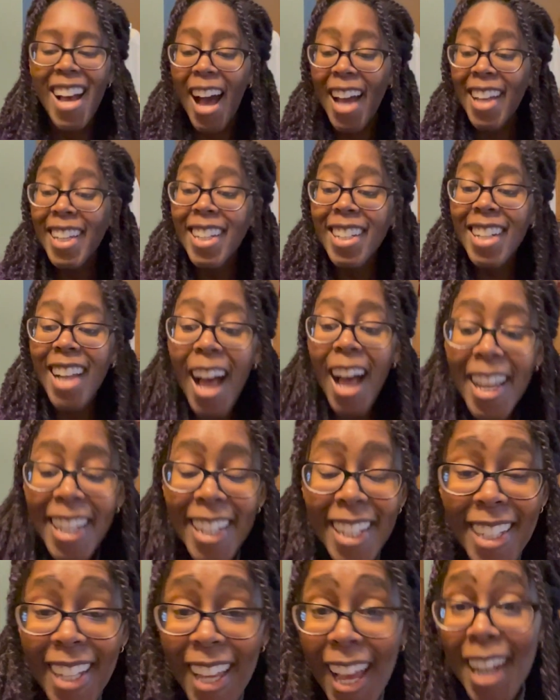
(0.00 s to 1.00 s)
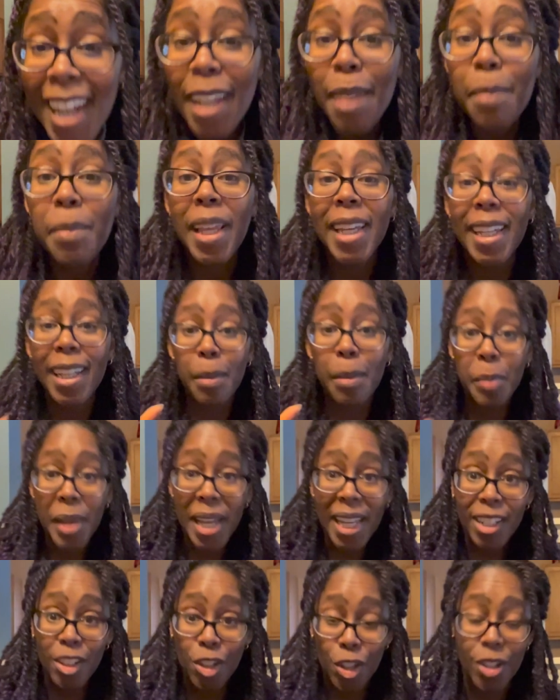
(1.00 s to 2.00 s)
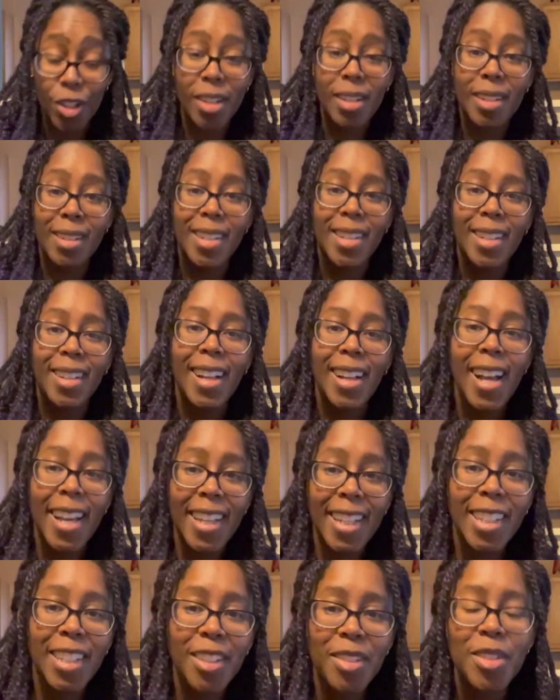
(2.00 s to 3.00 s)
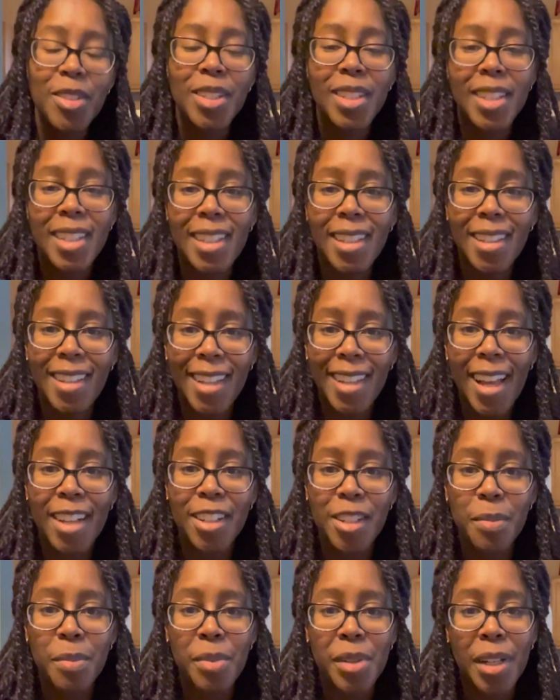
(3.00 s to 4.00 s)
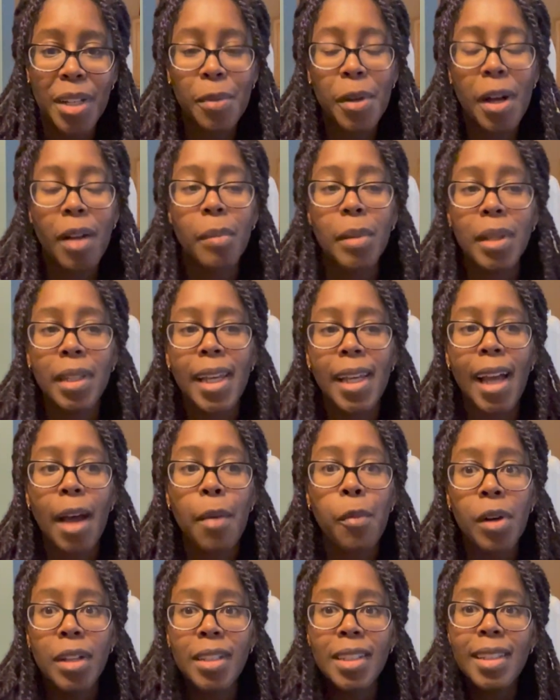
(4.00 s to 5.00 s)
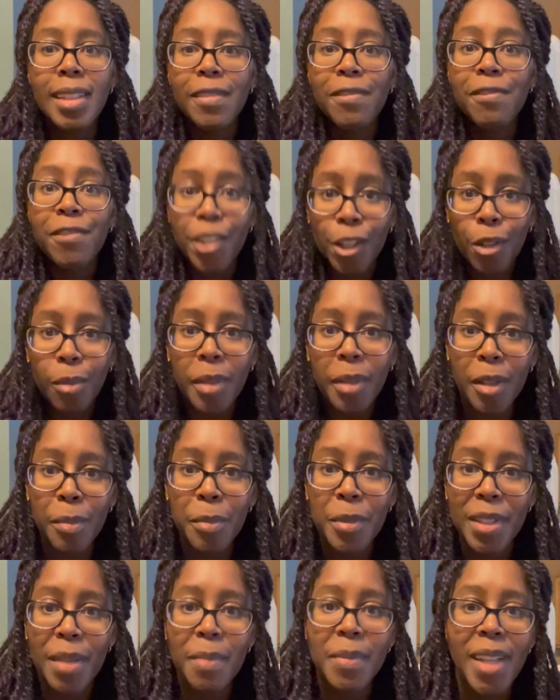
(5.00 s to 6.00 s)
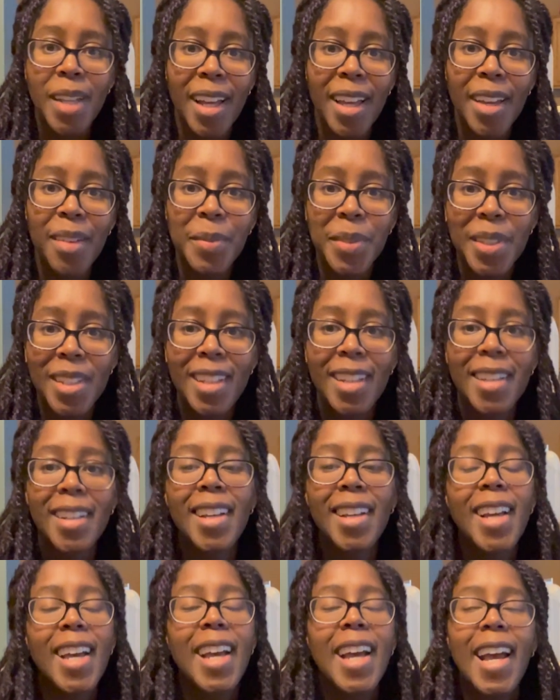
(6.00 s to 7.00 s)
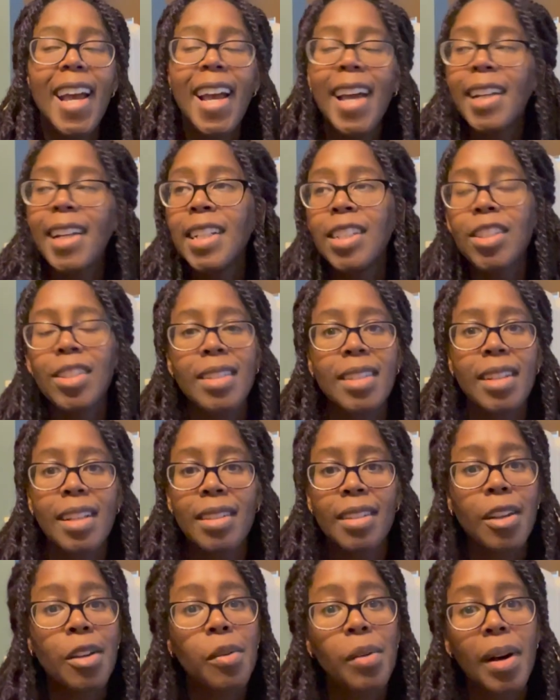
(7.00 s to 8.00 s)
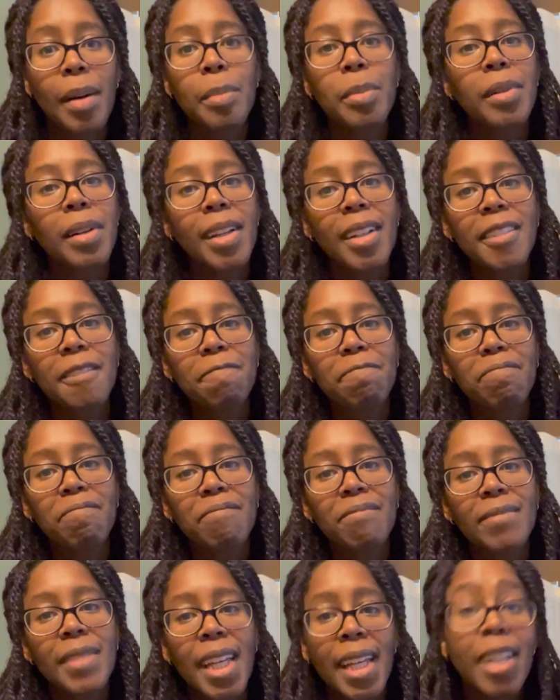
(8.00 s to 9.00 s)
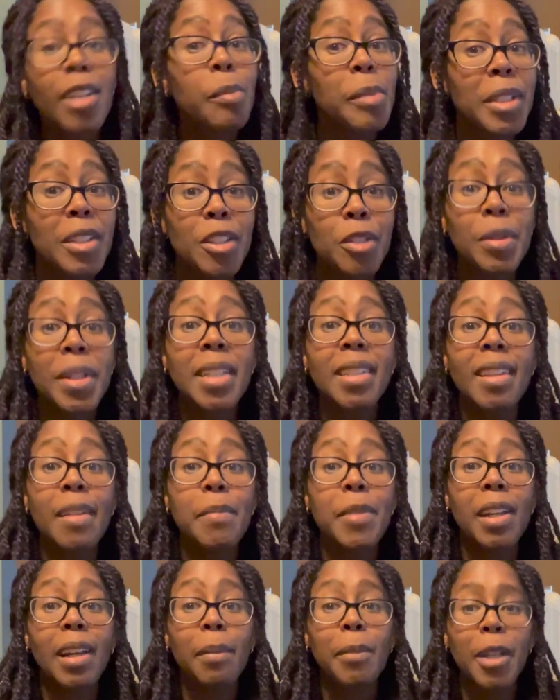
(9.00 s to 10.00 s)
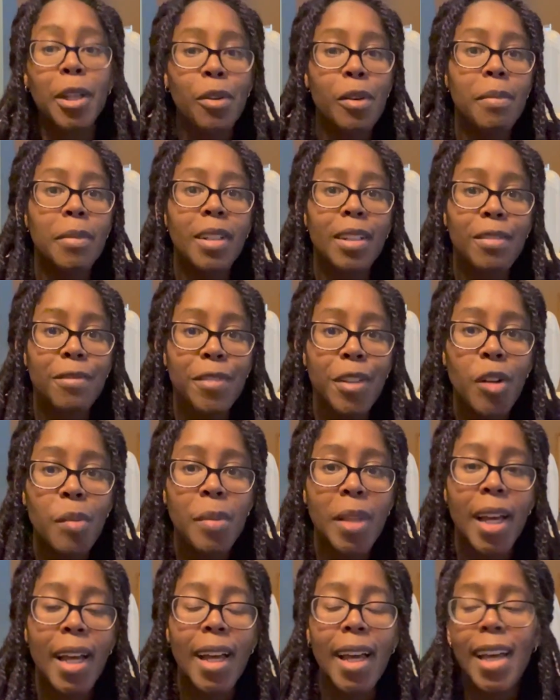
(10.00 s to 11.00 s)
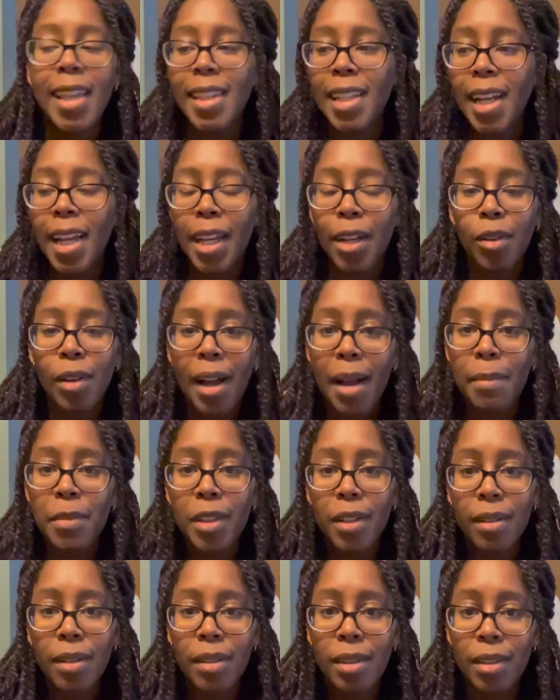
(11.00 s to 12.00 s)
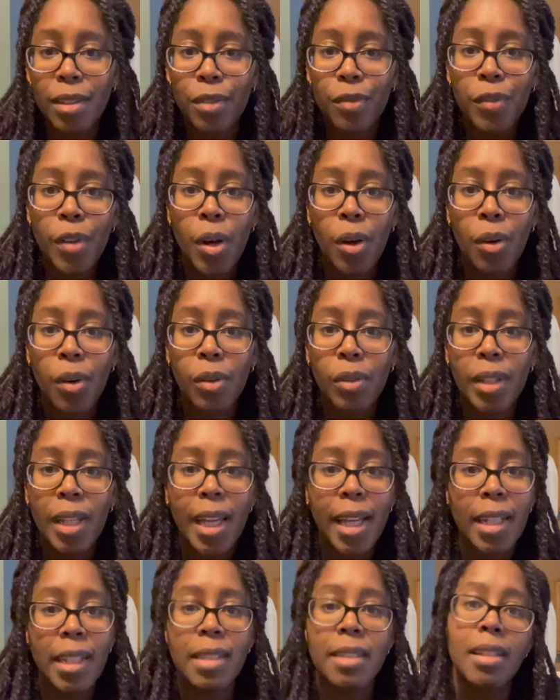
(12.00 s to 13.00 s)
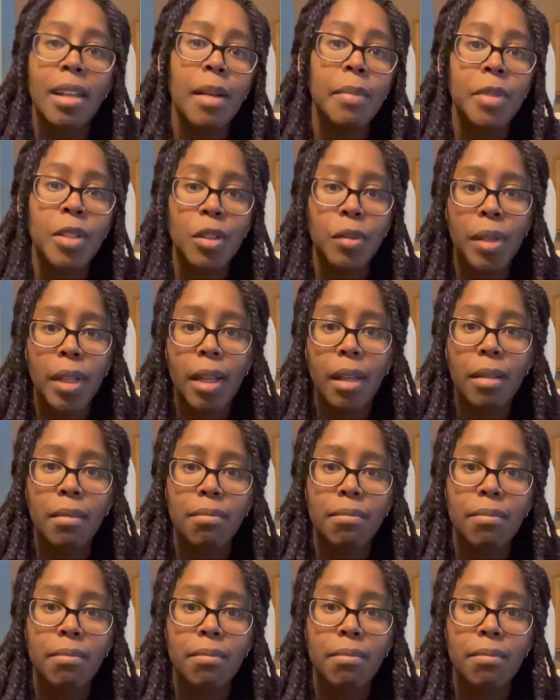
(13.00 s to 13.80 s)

I can I can get him like in a picture. I can usually catch him pretty well, but like I want to film him sometimes and he just doesn't cooperate. Like he'll be doing something, I'm like, oh I'm gonna film that. And then I grab the the phone and he stops doing it